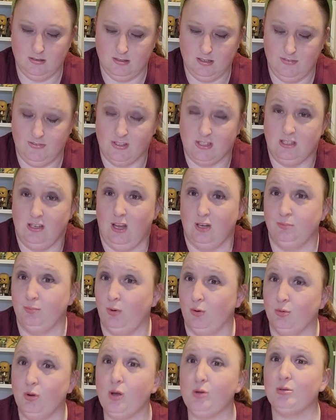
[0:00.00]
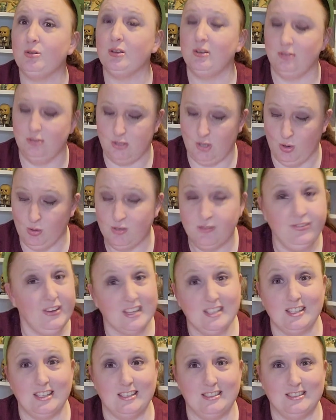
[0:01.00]
if it's not Baroque, don't
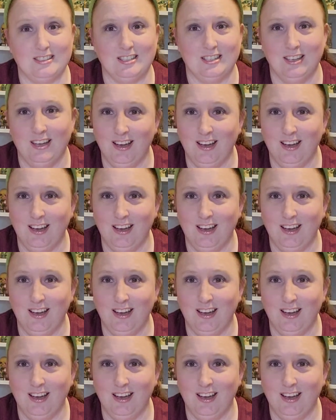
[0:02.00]
fix it.